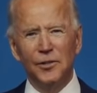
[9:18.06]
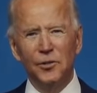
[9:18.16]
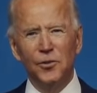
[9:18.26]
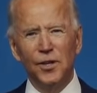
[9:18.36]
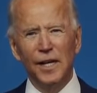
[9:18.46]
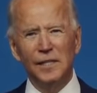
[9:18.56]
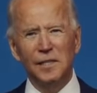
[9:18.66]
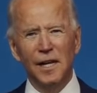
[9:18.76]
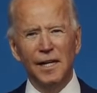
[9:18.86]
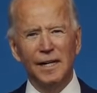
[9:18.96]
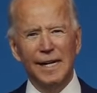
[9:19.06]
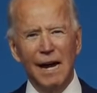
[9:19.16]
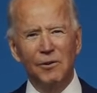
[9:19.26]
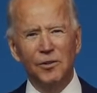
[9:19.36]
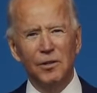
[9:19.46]
and do things like
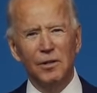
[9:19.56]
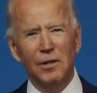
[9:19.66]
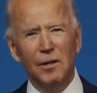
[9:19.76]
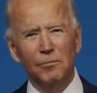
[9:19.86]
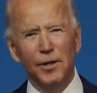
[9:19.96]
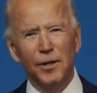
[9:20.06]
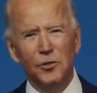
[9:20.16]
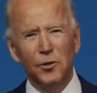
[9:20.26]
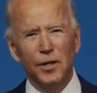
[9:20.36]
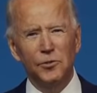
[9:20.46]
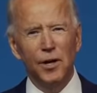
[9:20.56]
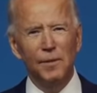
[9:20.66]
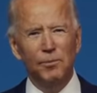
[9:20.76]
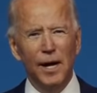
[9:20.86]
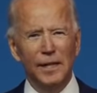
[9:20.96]
counter predatory
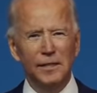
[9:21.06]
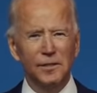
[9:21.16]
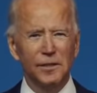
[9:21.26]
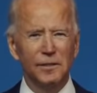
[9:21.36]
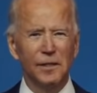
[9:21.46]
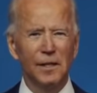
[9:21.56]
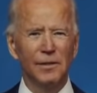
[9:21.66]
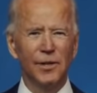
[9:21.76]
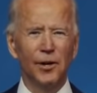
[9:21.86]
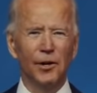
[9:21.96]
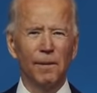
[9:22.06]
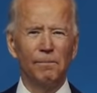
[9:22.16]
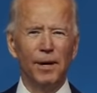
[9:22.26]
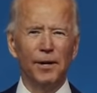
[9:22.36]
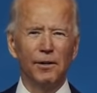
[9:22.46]
trade practices that are
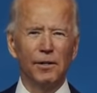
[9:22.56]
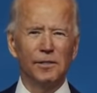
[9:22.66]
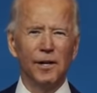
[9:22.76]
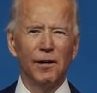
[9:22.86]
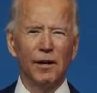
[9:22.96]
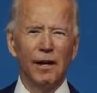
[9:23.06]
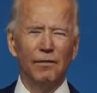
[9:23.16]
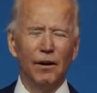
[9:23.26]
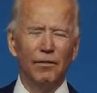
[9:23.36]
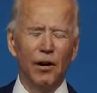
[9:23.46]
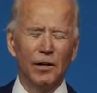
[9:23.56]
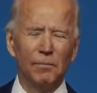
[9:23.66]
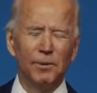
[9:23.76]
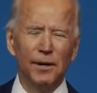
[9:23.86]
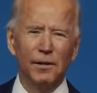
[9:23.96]
competitors of our
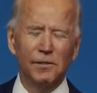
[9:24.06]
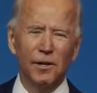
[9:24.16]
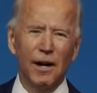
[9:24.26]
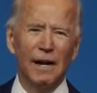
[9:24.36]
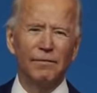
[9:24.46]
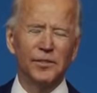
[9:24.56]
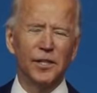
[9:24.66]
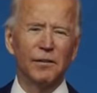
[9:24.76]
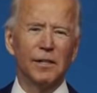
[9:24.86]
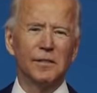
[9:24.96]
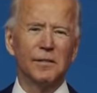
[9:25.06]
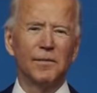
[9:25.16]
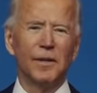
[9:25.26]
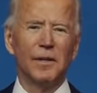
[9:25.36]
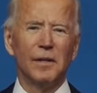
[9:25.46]
competitors and our adversaries.
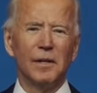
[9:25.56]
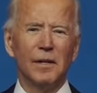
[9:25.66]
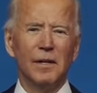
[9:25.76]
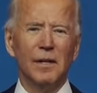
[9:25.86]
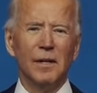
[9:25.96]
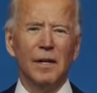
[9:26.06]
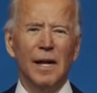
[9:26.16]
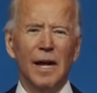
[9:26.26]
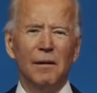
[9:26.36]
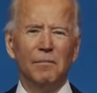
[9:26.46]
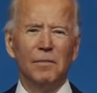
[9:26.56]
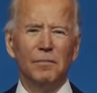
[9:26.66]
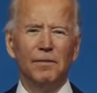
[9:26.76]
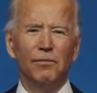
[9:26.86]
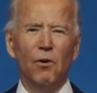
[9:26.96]
And
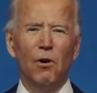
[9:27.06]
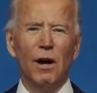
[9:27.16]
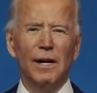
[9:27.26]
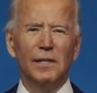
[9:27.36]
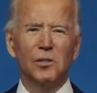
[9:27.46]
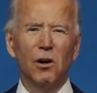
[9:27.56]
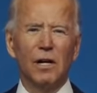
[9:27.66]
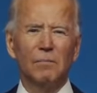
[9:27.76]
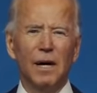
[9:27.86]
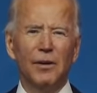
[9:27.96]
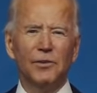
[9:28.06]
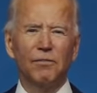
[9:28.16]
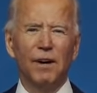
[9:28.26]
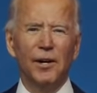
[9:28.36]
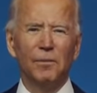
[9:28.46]
before I talk about
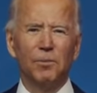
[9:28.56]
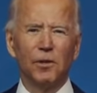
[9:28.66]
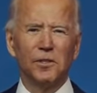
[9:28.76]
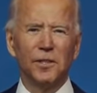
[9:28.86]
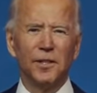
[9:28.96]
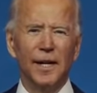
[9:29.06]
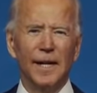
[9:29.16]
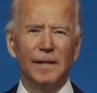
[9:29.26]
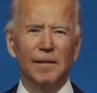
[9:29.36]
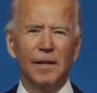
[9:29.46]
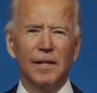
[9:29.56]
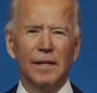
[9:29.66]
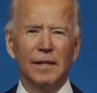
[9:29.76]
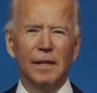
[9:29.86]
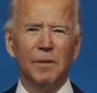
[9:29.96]
the final person today,
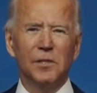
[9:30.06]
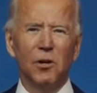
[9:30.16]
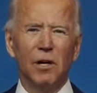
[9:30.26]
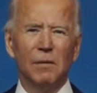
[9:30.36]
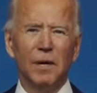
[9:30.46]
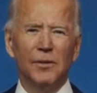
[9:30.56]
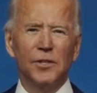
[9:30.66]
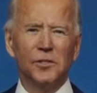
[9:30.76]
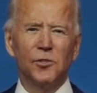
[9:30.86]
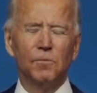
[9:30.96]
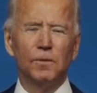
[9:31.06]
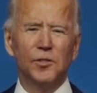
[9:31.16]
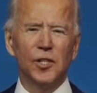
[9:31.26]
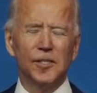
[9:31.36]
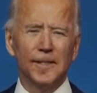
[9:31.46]
let me talk about this new
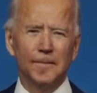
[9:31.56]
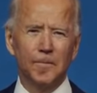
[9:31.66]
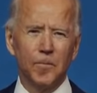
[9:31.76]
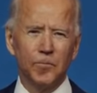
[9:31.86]
position.